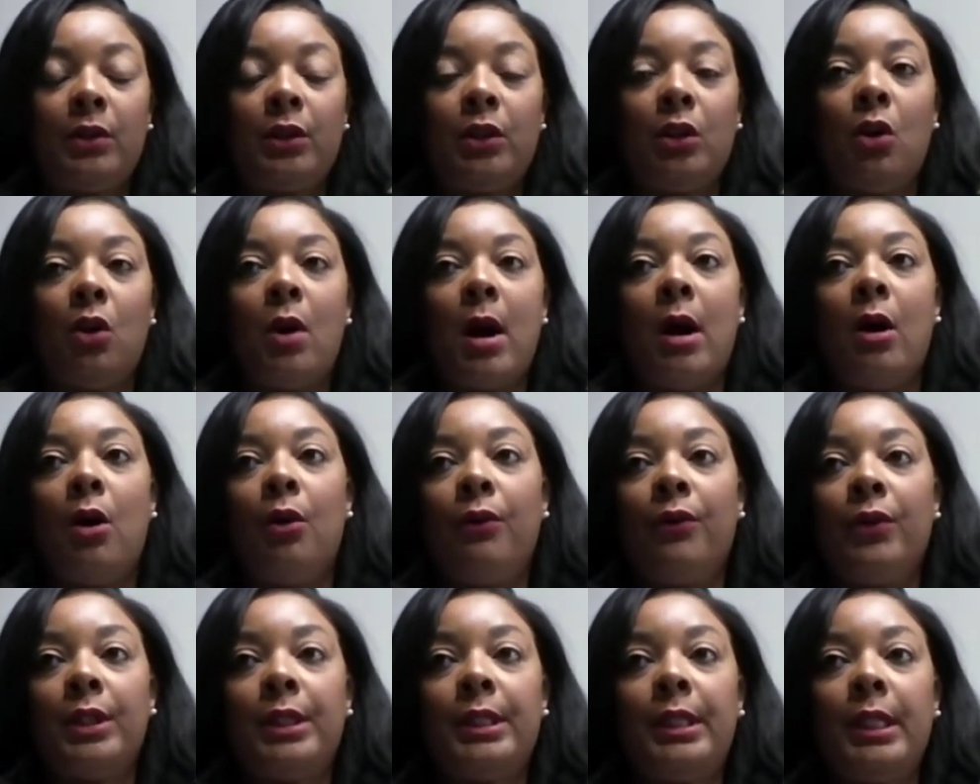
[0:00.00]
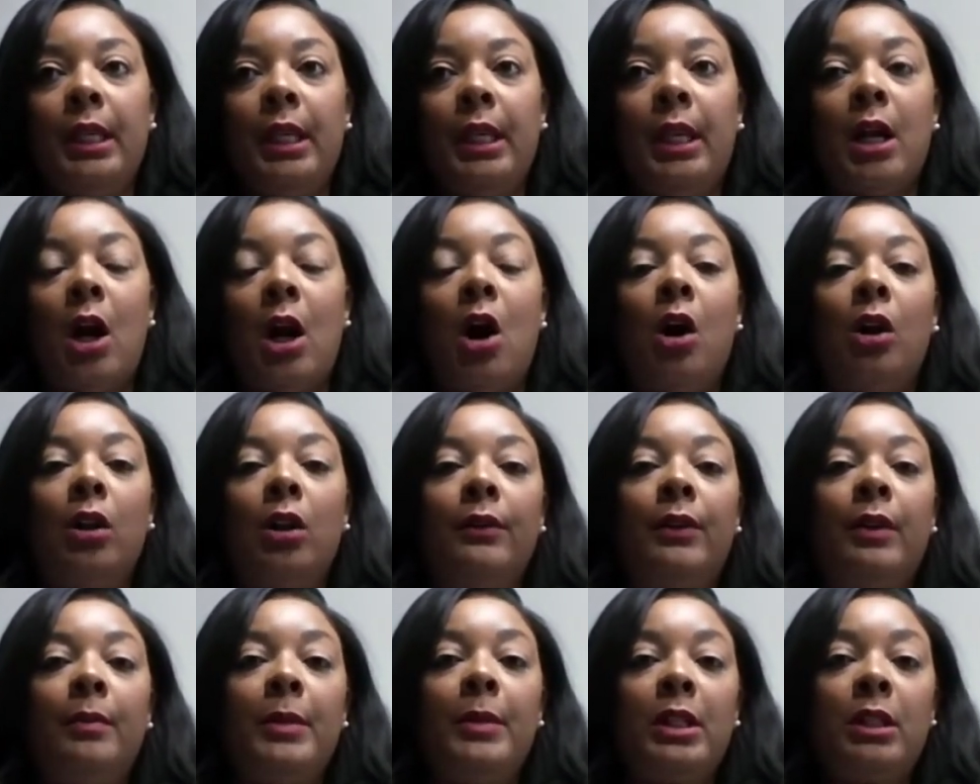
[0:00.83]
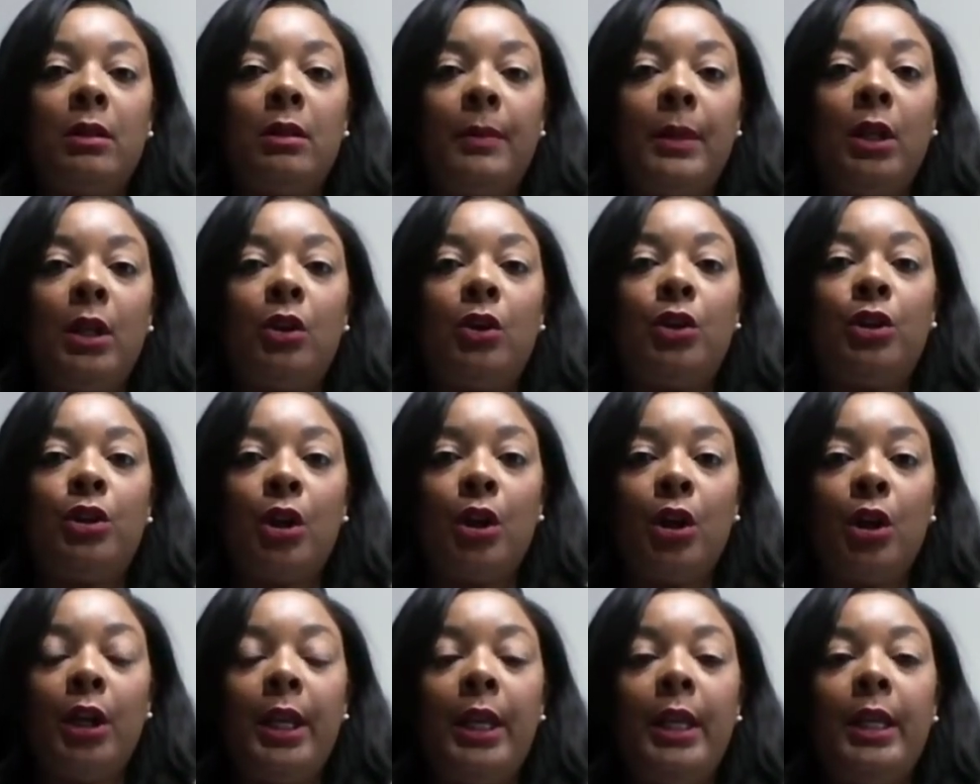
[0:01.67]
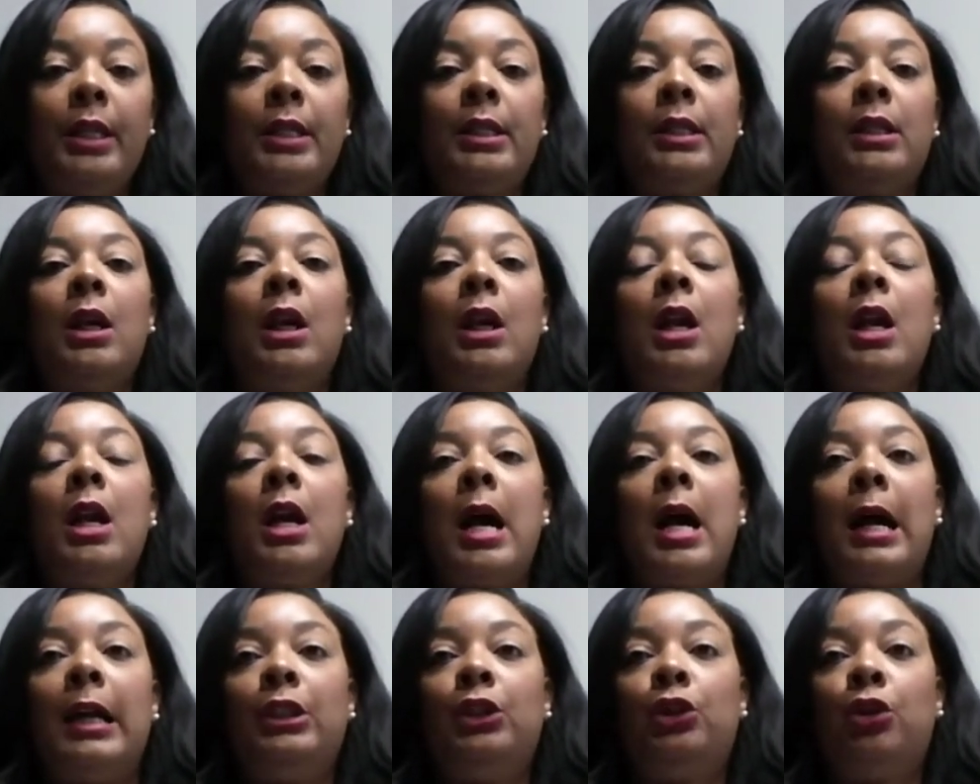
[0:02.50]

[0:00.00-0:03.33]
So I oversee all of the misdemeanor attorneys. I